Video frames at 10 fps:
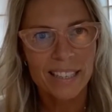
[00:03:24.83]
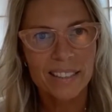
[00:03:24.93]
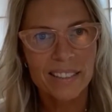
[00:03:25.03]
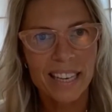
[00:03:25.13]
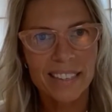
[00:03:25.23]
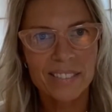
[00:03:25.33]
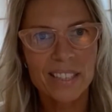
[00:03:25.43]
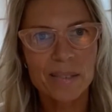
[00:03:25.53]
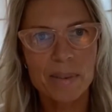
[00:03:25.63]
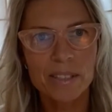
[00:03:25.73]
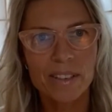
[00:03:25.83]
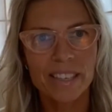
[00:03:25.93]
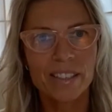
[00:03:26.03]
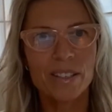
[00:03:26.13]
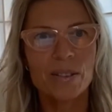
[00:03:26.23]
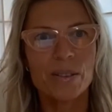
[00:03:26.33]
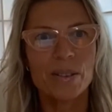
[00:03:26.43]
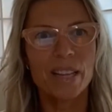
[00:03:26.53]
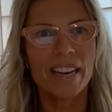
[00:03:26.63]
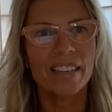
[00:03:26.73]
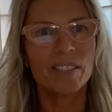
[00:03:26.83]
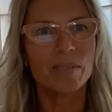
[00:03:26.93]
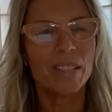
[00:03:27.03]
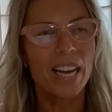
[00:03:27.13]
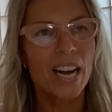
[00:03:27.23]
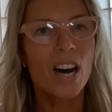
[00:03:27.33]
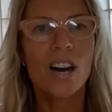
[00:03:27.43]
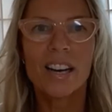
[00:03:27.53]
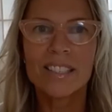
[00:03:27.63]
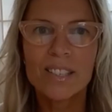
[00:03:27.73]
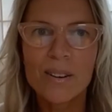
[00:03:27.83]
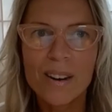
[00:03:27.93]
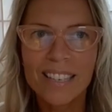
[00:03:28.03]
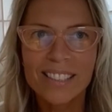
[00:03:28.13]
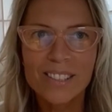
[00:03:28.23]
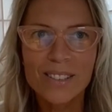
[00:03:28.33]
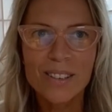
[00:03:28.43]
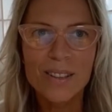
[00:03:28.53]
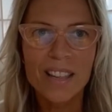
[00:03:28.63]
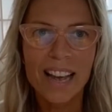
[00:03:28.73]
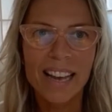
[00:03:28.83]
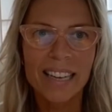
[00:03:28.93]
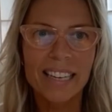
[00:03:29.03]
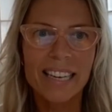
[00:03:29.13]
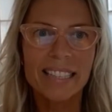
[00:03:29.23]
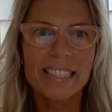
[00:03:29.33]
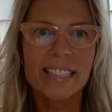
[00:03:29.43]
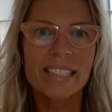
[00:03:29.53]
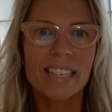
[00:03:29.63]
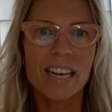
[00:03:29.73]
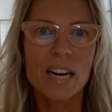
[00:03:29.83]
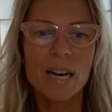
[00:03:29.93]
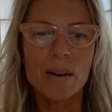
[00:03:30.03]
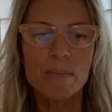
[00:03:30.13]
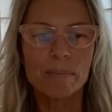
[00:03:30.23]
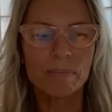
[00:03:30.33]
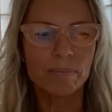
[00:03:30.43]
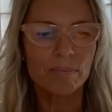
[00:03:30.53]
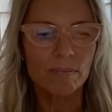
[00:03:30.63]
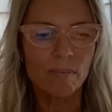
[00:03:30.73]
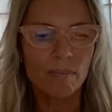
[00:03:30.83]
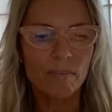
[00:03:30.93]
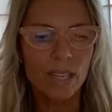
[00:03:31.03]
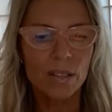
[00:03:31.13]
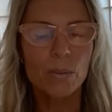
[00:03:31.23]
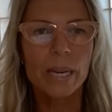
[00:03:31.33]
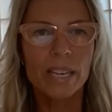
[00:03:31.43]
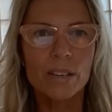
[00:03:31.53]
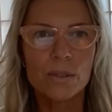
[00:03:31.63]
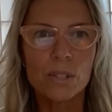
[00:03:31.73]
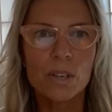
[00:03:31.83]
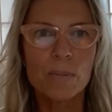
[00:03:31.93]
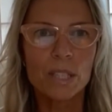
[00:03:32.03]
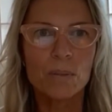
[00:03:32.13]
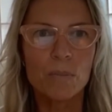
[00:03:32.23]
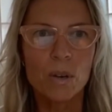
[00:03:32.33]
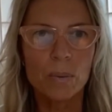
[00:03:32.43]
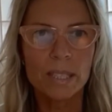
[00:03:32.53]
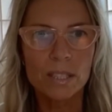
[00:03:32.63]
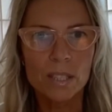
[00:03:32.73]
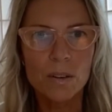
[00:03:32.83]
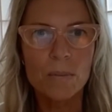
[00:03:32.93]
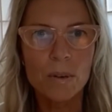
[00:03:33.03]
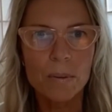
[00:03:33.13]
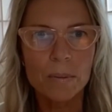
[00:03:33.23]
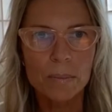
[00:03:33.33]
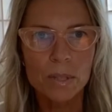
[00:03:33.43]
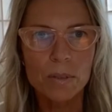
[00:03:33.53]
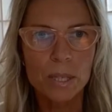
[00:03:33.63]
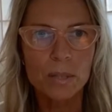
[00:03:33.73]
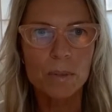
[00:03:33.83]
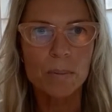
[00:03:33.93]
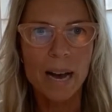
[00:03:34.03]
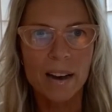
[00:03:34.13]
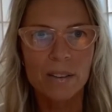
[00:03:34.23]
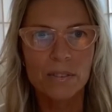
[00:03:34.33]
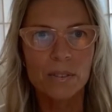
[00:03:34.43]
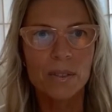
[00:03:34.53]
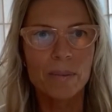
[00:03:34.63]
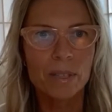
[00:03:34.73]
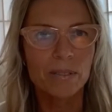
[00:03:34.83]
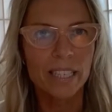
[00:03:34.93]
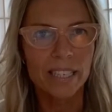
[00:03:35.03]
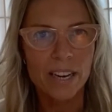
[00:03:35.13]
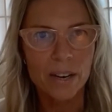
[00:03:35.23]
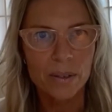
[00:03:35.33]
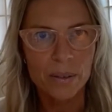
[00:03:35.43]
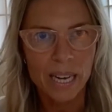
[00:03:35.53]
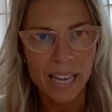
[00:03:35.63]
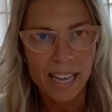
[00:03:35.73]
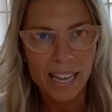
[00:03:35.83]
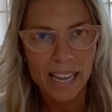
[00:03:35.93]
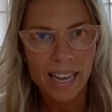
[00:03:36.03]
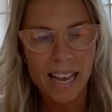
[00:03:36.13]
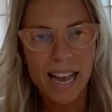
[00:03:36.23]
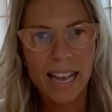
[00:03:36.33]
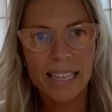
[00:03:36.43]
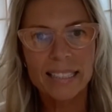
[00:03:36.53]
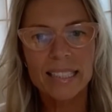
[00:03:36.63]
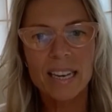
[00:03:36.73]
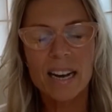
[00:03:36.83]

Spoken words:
Okay, I've lost my train of thought there. So I saw that it's that we can do so much more. We're so much more powerful than we really know, and